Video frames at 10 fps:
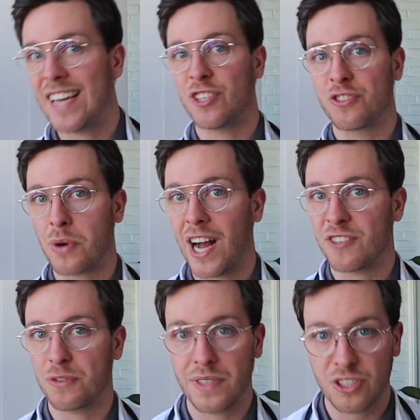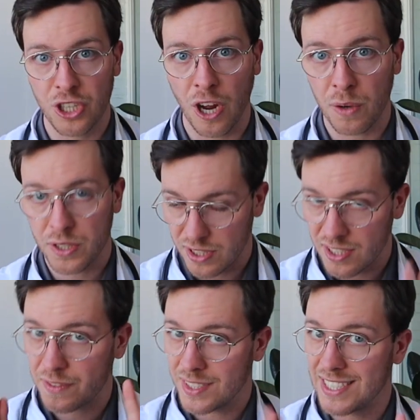and the trials will show us
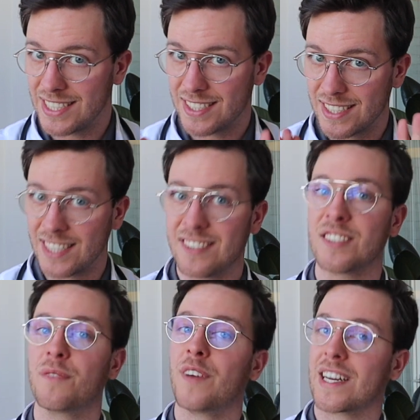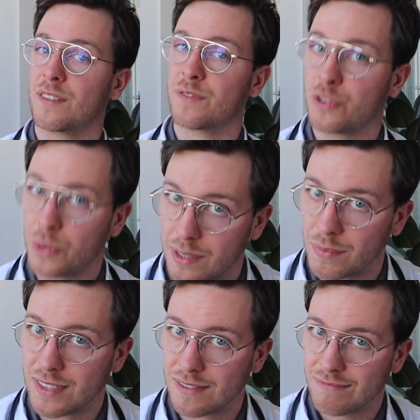if indeed it's an effective
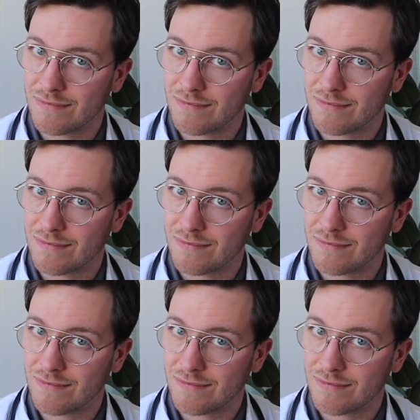treatment.